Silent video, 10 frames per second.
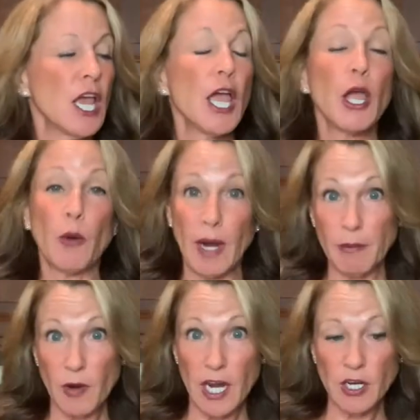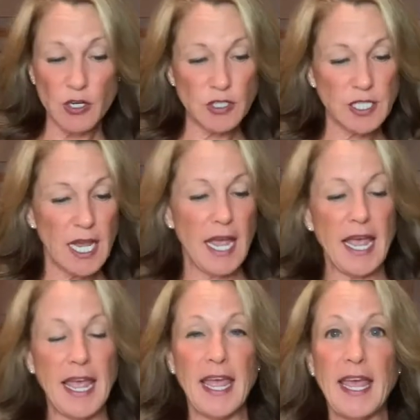graham crackers,
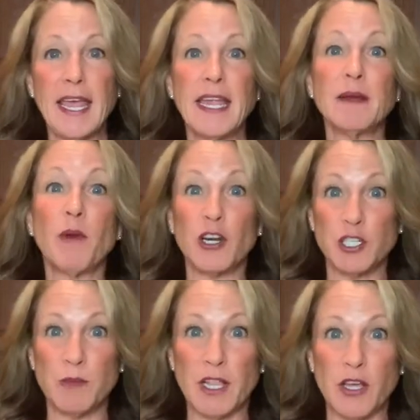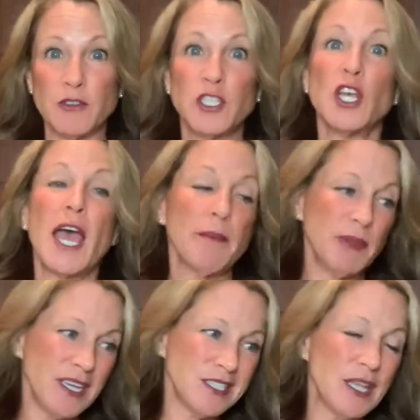and marshmallows,
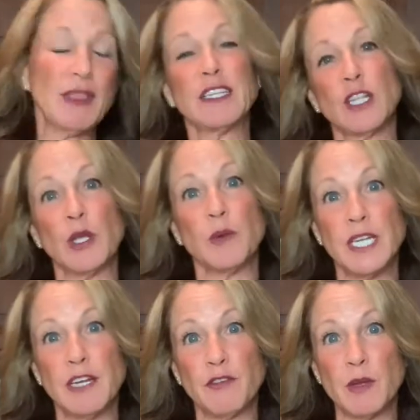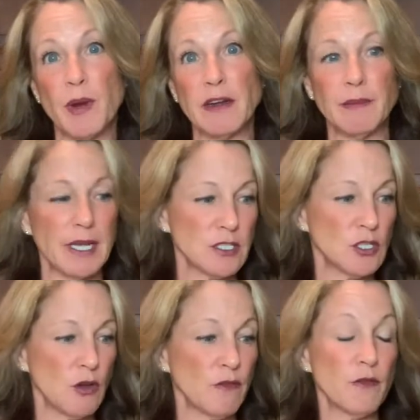plus the things that you would need for the brownie mix.
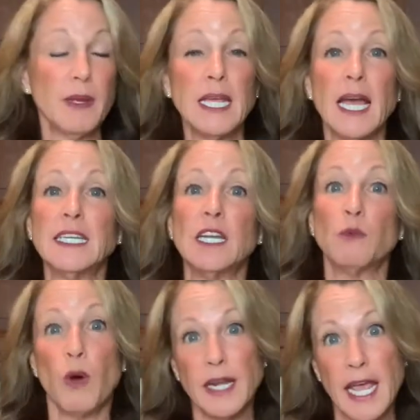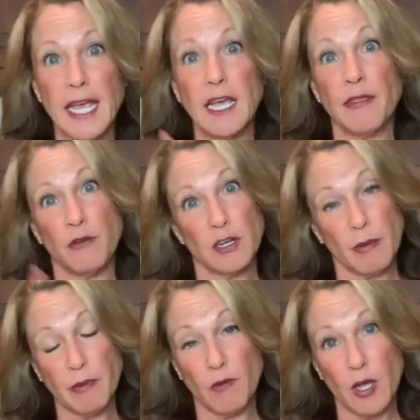So for me, I needed 1 egg, a third a
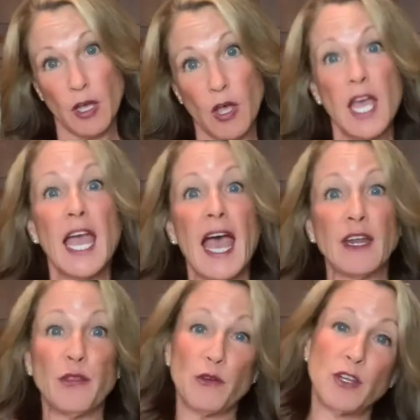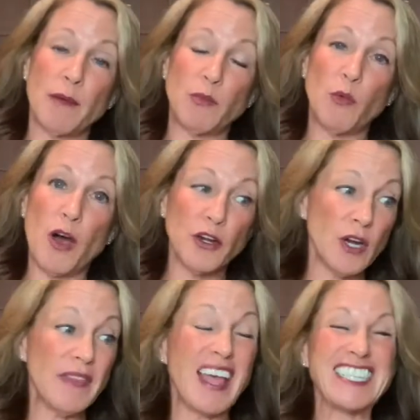cup of oil, and a third a cup of water,
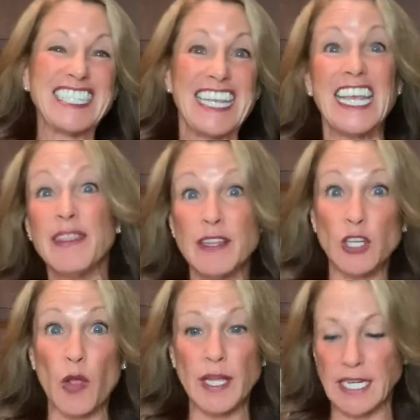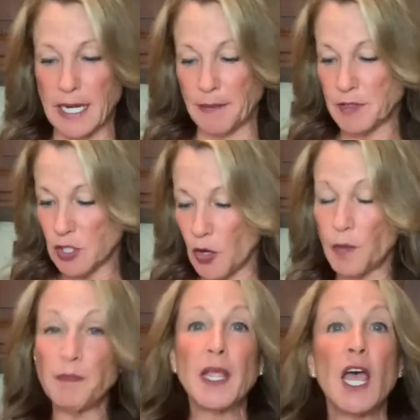and that's it, that's all I needed. So
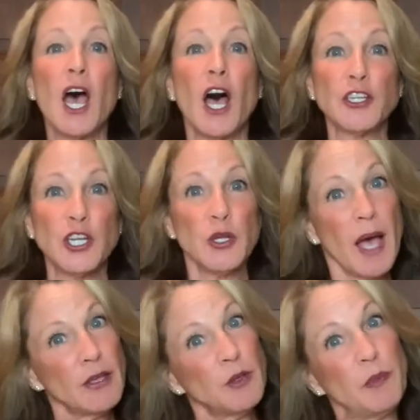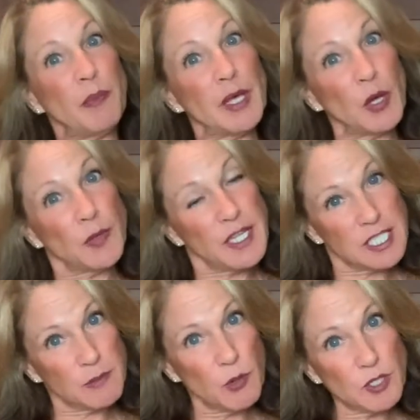I'll show you how you build these
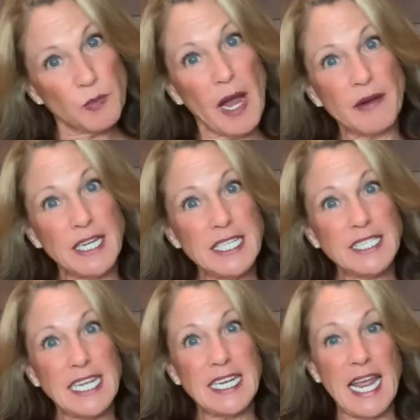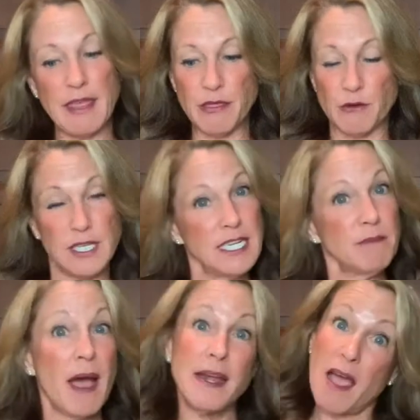s'mores brownies in a 13
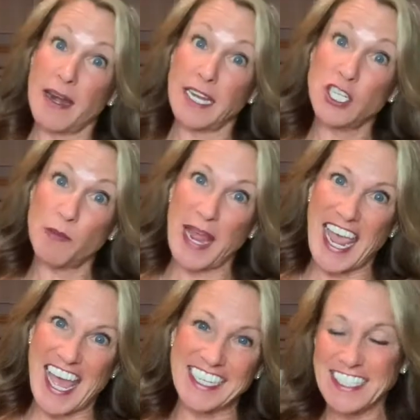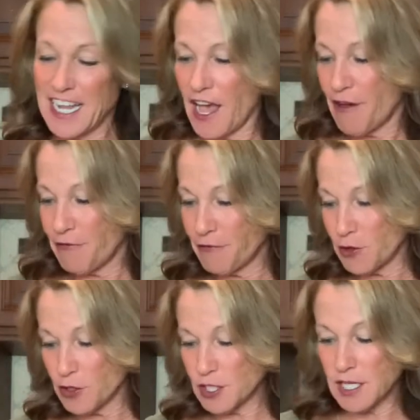by 9 inch pan.
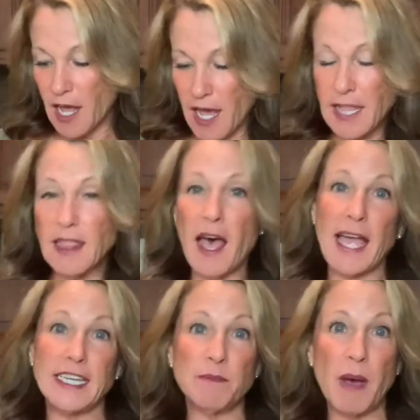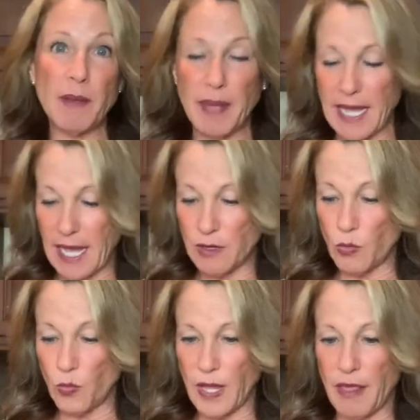First, I lined my pan
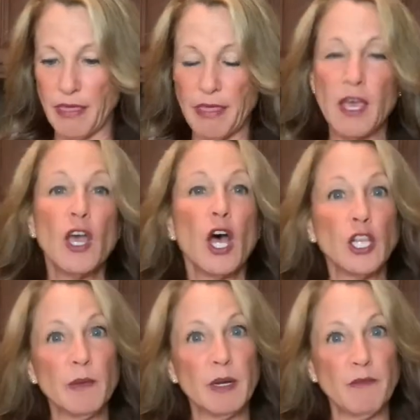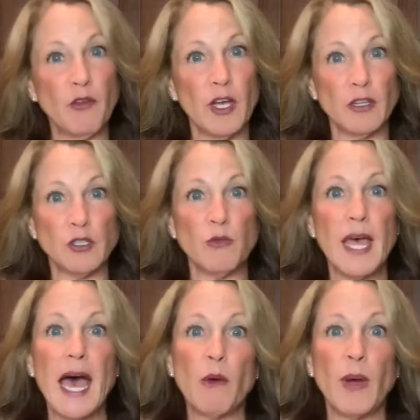with aluminum foil. So
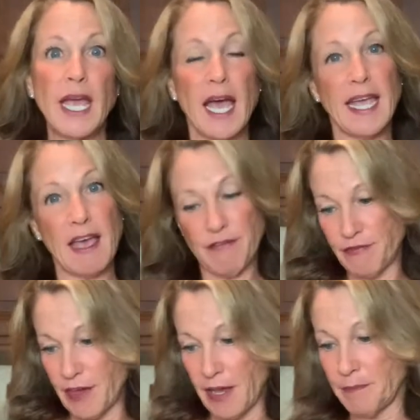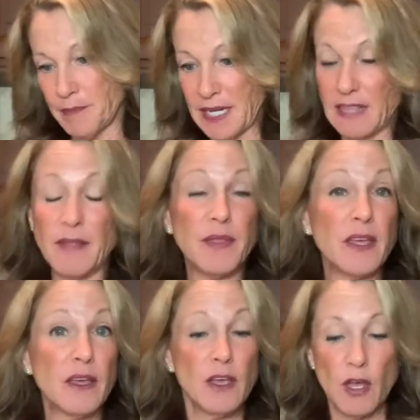that way I have, I'm gonna let
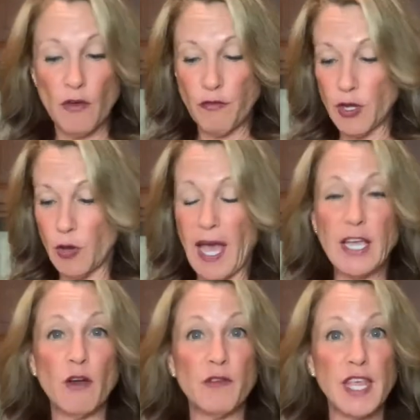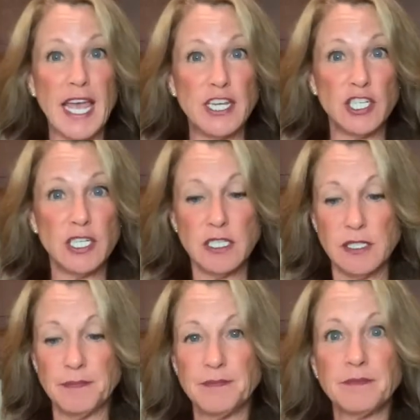the foil hang over the edges.
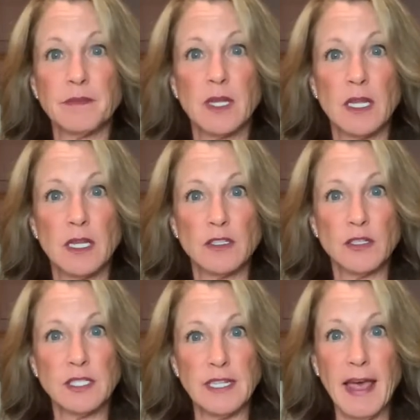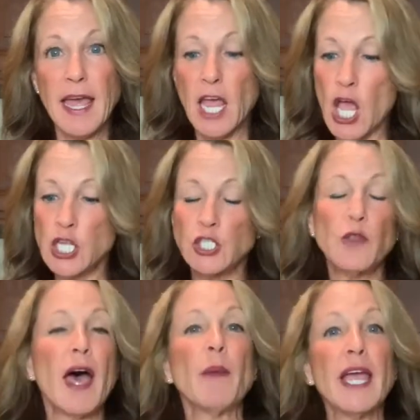You can see that? So
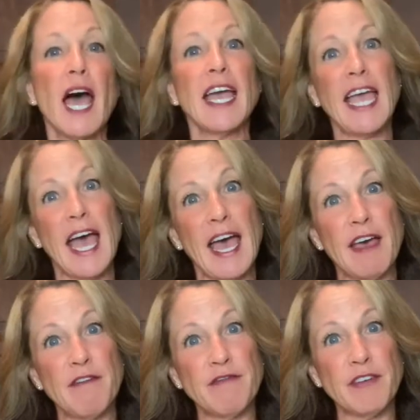that way I have